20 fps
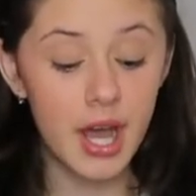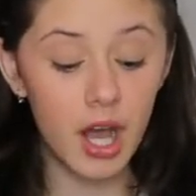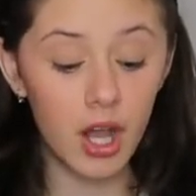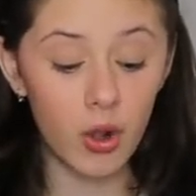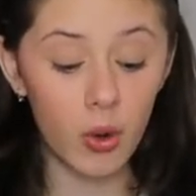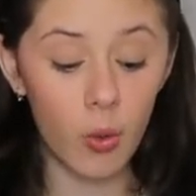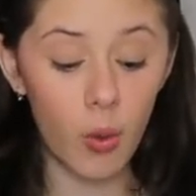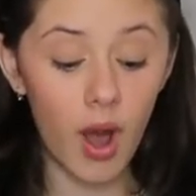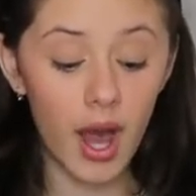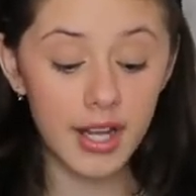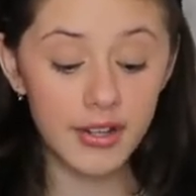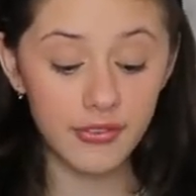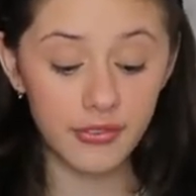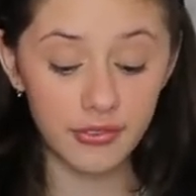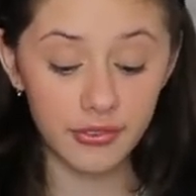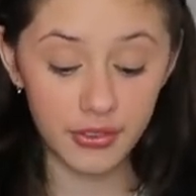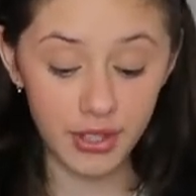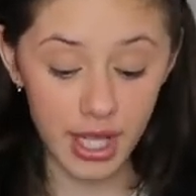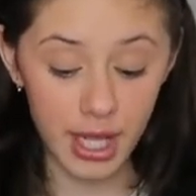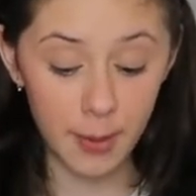a quad
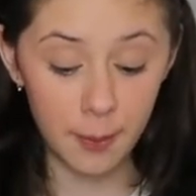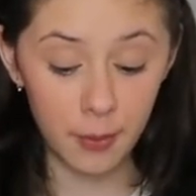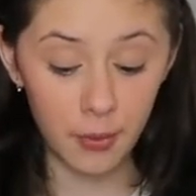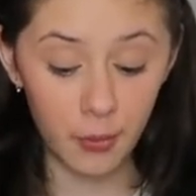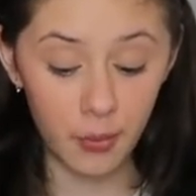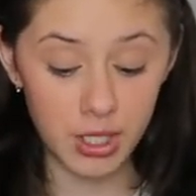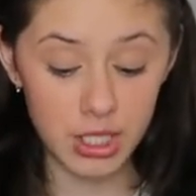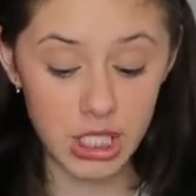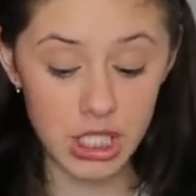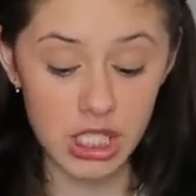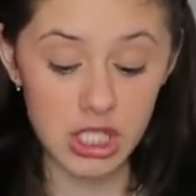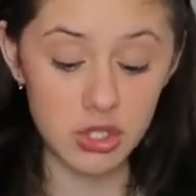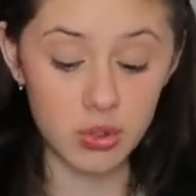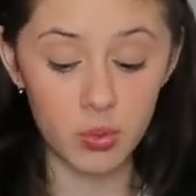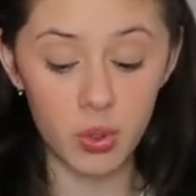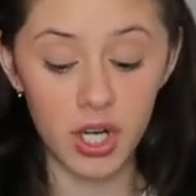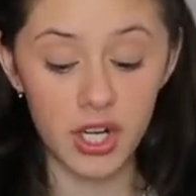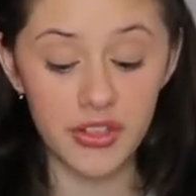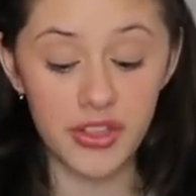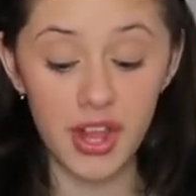flip which
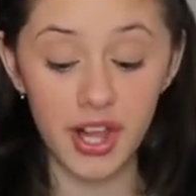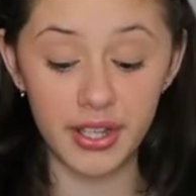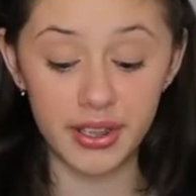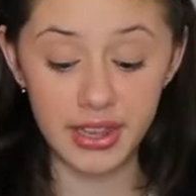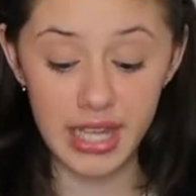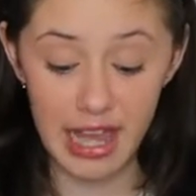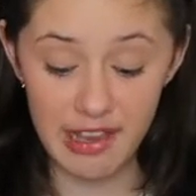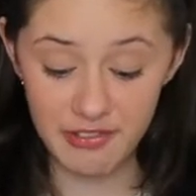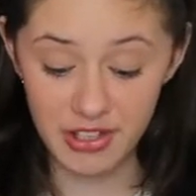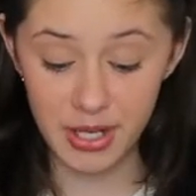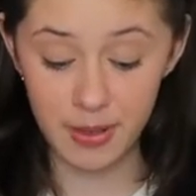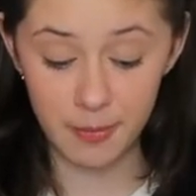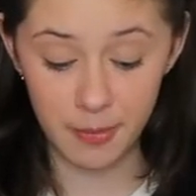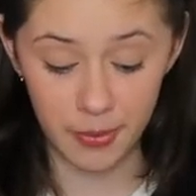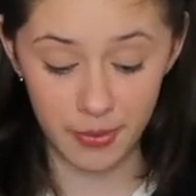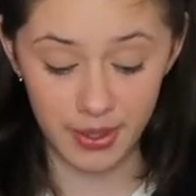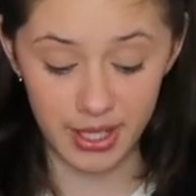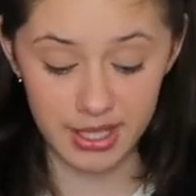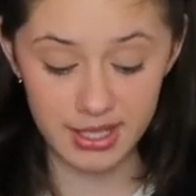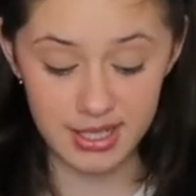is worth 11
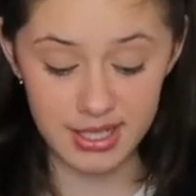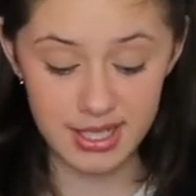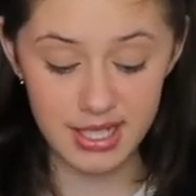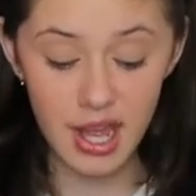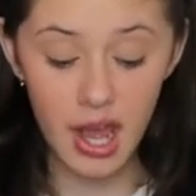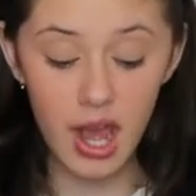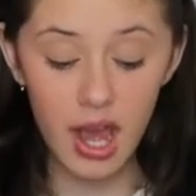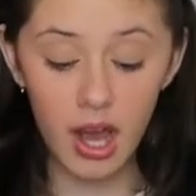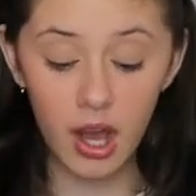points,